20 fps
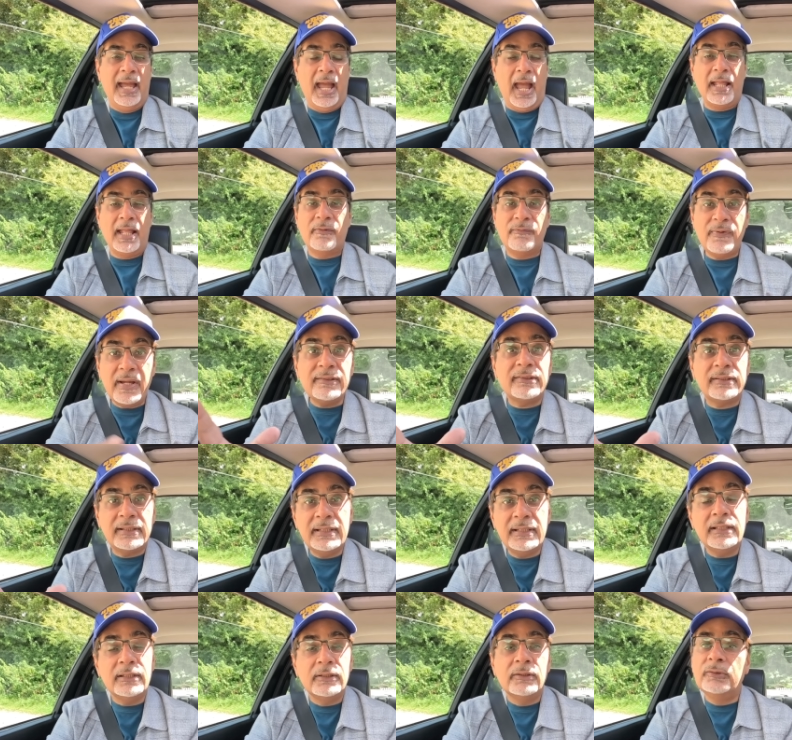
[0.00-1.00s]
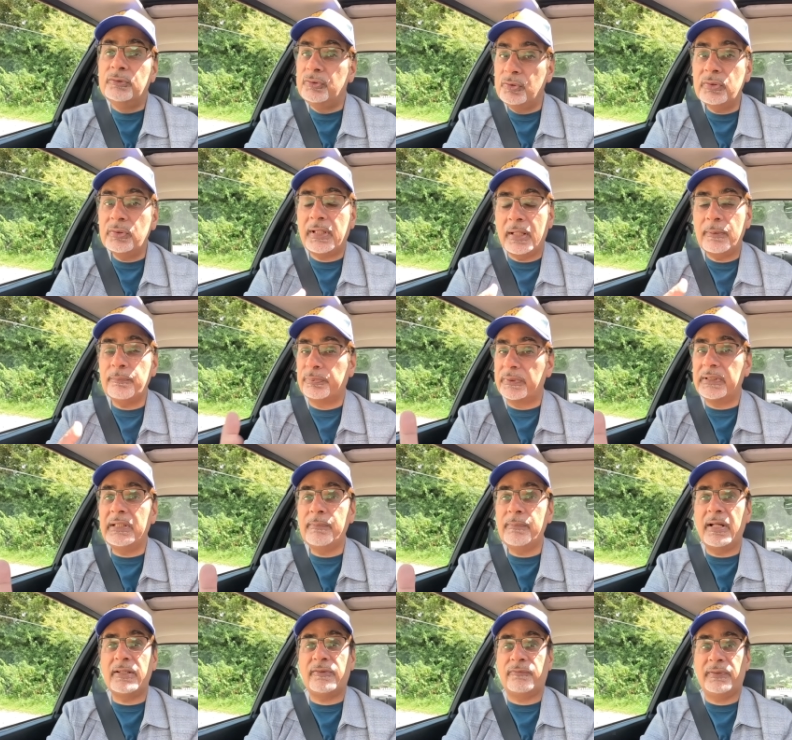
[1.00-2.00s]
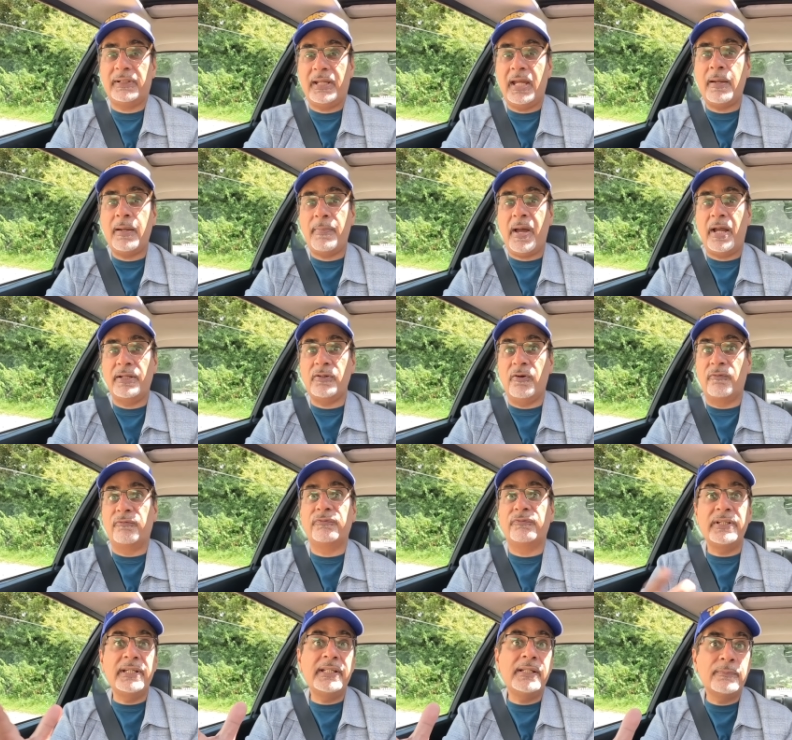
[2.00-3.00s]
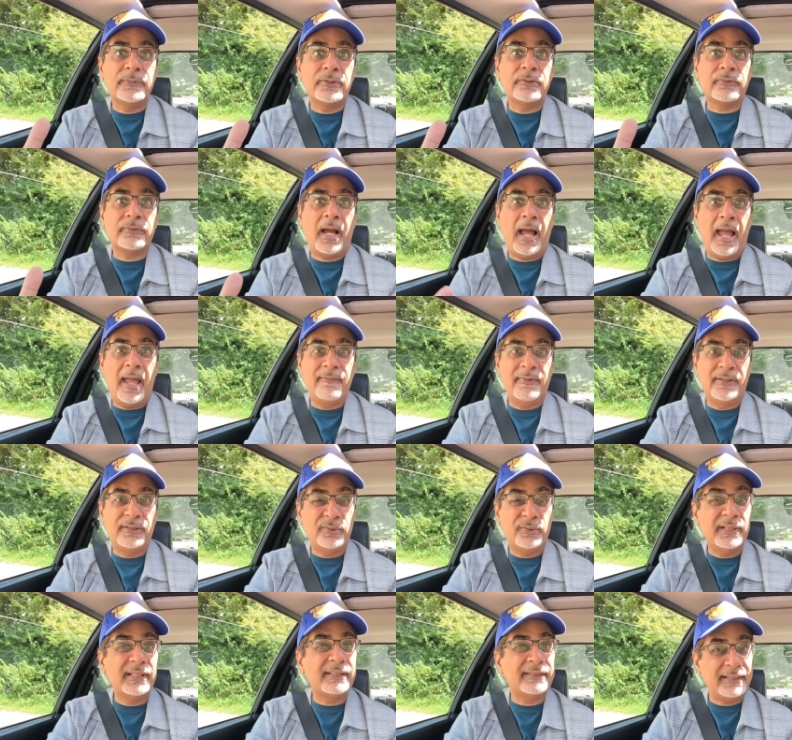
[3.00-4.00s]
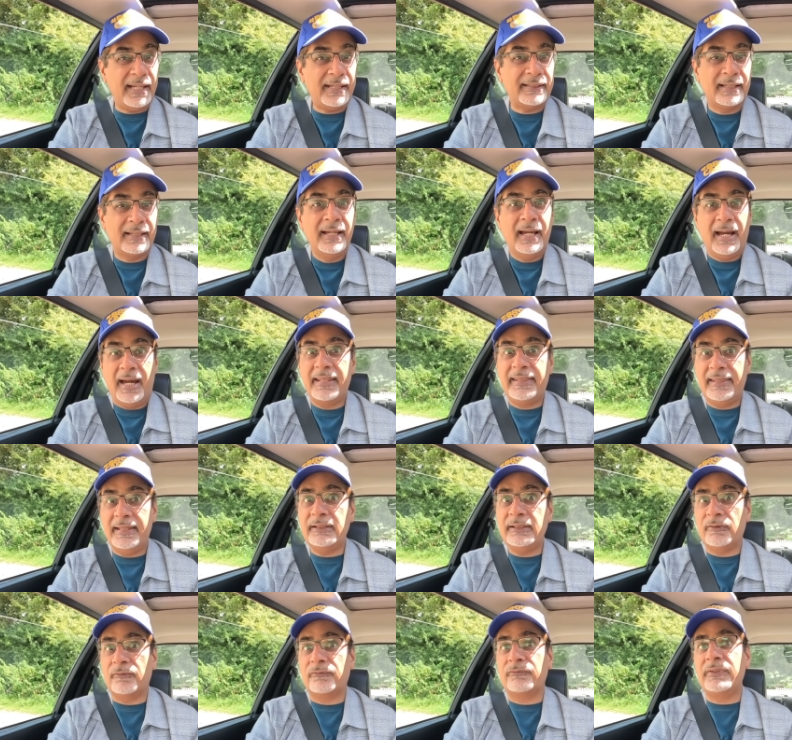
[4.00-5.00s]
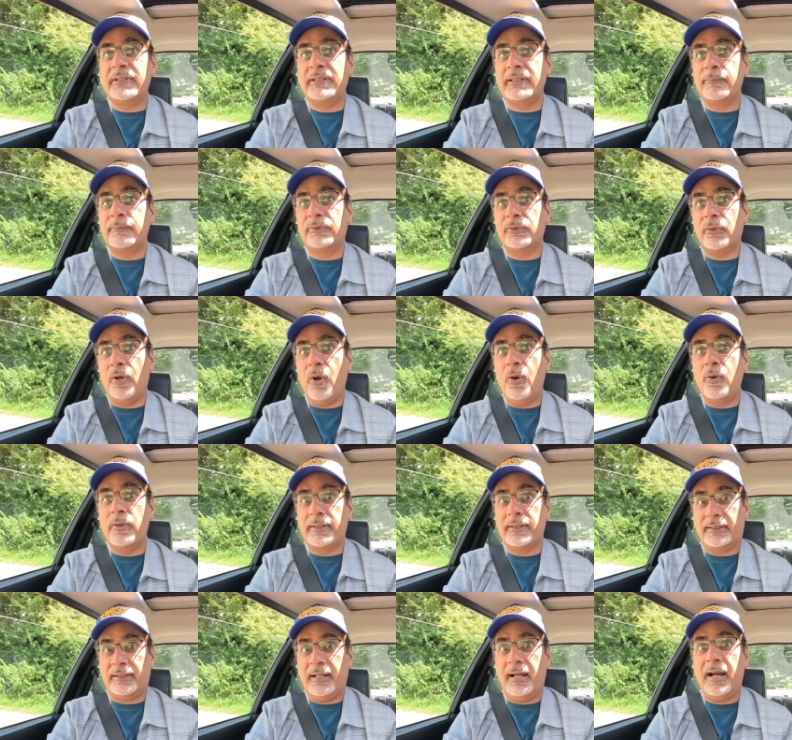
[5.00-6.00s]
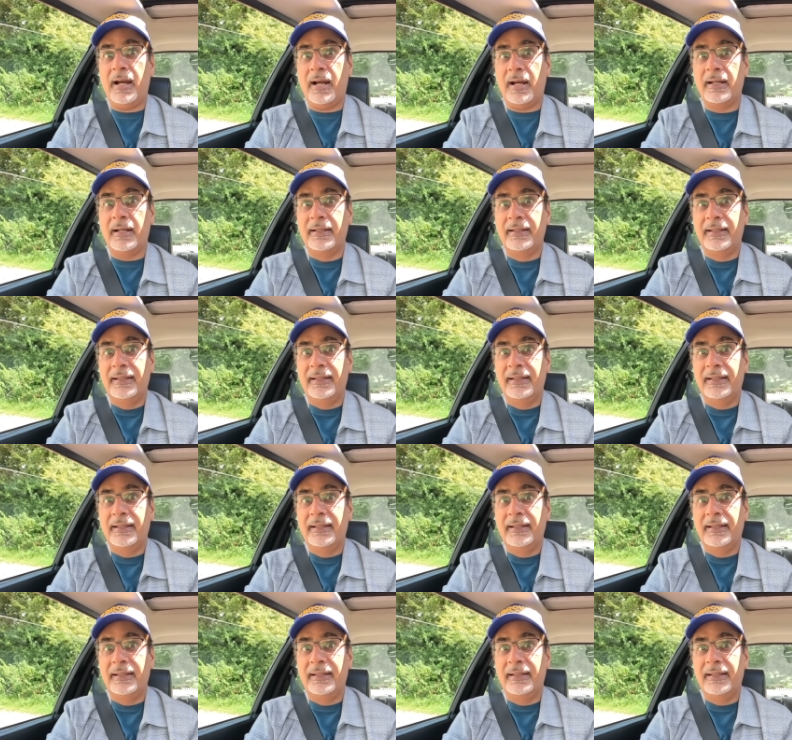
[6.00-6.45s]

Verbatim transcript: And eventually, you can pretty much forget about your freedom to drive and to an extent, I think your freedom to own a car.